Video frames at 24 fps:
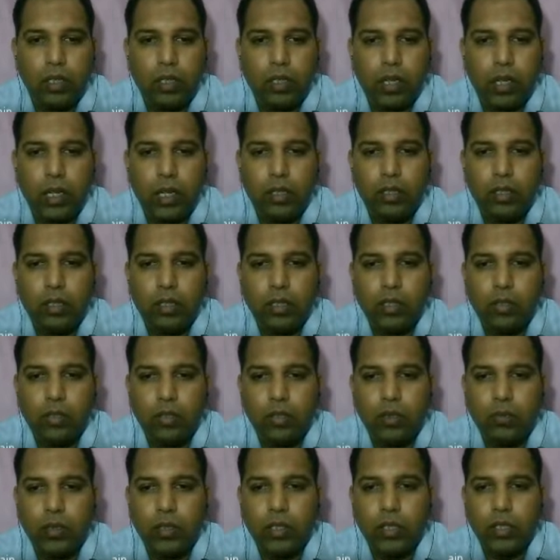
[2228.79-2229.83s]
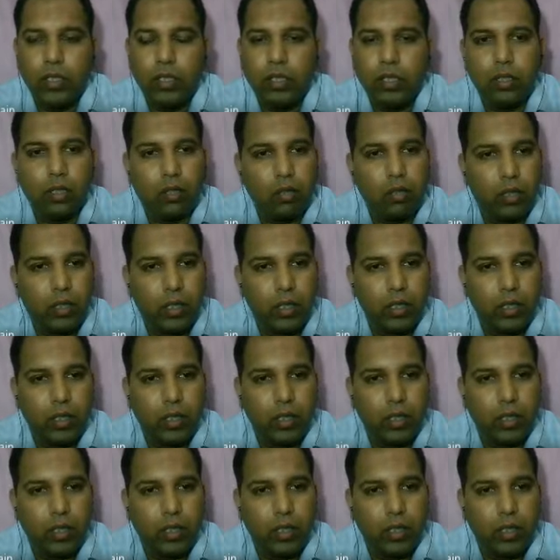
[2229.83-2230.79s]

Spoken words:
and these should be treated accordingly.